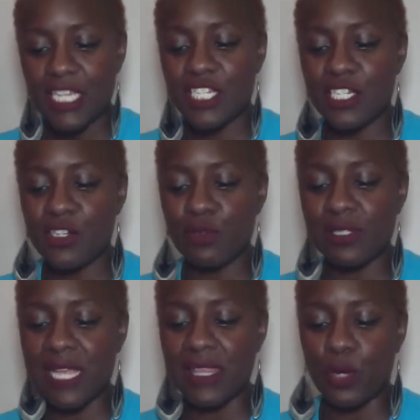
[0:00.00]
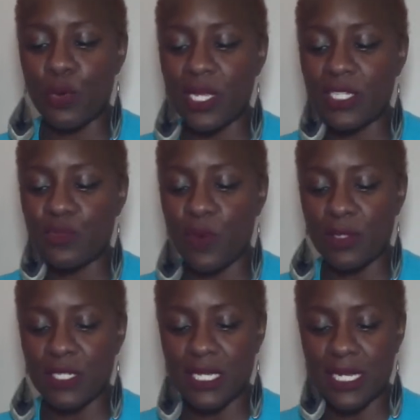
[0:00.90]
She knows that the quickest
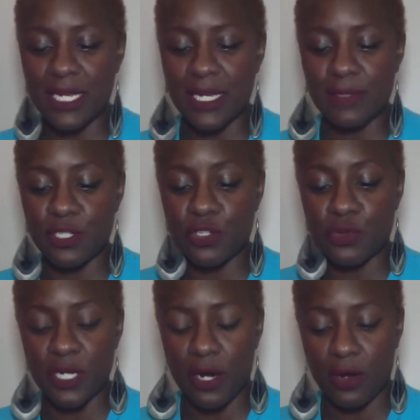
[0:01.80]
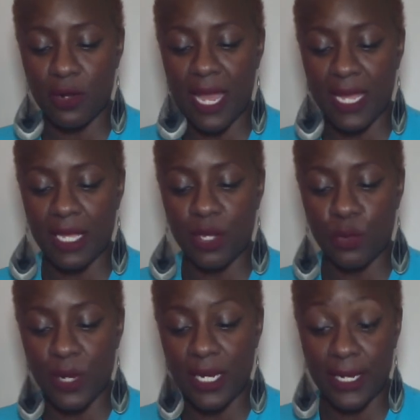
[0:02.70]
route to getting him to treat her like a
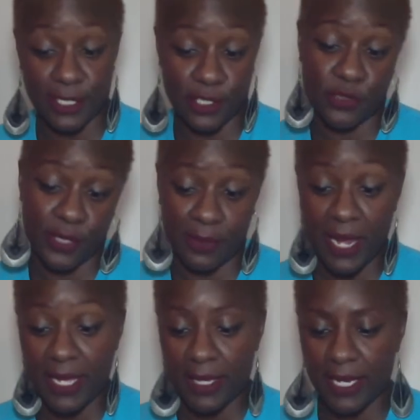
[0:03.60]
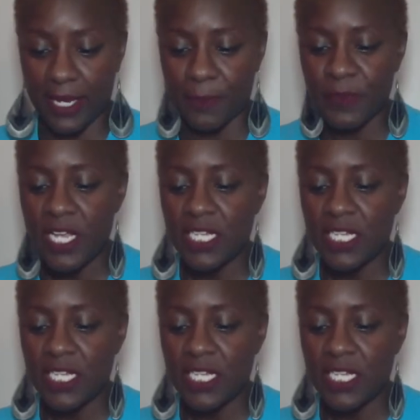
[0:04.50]
queen is to treat him like a king.